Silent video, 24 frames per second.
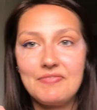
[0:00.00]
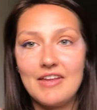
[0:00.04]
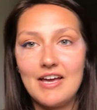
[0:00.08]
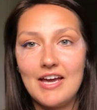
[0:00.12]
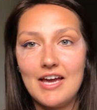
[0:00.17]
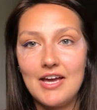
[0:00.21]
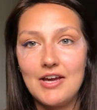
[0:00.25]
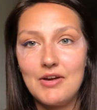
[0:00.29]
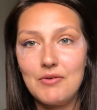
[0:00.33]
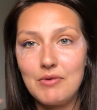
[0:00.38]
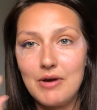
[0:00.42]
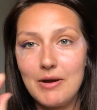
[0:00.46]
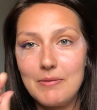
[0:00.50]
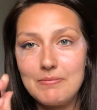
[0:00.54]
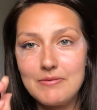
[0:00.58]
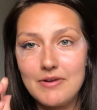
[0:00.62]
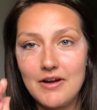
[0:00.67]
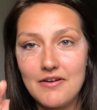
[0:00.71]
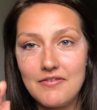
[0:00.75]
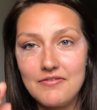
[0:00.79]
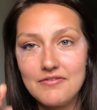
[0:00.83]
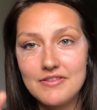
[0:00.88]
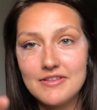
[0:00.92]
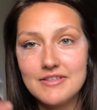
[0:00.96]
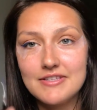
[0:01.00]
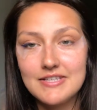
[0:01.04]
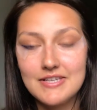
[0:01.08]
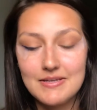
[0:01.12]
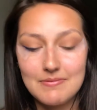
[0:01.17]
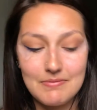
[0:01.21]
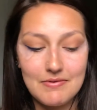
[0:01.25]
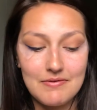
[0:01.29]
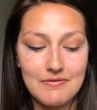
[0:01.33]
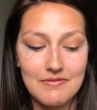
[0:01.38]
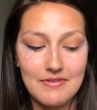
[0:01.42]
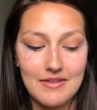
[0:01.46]
I wiped off the
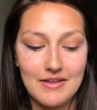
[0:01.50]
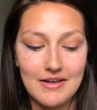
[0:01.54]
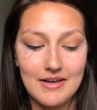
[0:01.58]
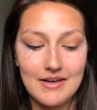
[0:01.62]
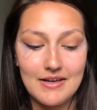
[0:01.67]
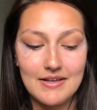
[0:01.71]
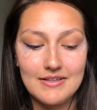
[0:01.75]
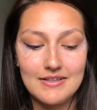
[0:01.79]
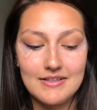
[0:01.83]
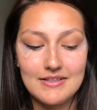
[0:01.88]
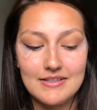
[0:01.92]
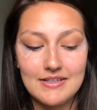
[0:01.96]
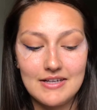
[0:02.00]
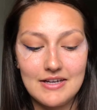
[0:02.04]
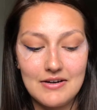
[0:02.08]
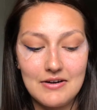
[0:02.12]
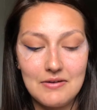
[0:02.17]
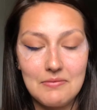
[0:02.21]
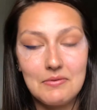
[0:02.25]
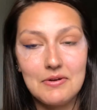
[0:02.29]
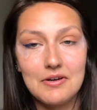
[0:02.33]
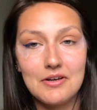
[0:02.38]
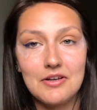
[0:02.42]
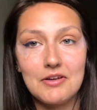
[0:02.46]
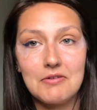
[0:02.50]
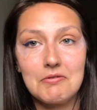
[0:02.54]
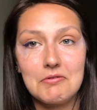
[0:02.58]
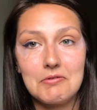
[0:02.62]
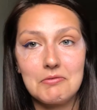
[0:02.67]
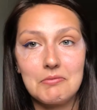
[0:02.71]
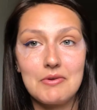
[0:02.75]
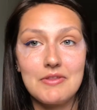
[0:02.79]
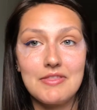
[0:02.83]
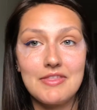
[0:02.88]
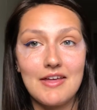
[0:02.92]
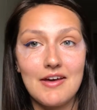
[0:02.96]
tip of that, and now I'm going to go
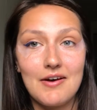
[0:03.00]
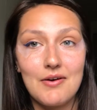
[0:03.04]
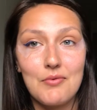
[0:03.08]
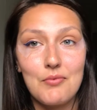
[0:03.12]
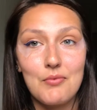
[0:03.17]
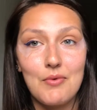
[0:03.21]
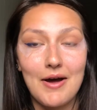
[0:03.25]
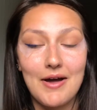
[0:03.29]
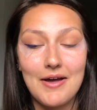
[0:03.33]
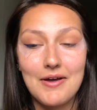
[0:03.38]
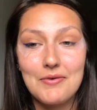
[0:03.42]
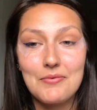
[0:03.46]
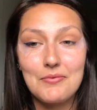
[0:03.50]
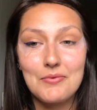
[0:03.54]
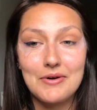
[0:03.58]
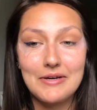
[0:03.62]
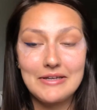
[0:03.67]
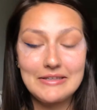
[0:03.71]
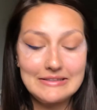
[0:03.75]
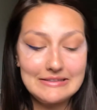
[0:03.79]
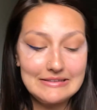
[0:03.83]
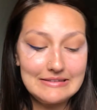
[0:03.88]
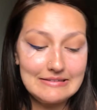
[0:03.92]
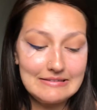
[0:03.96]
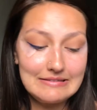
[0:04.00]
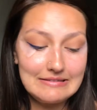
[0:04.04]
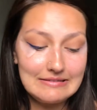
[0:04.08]
in with that white one.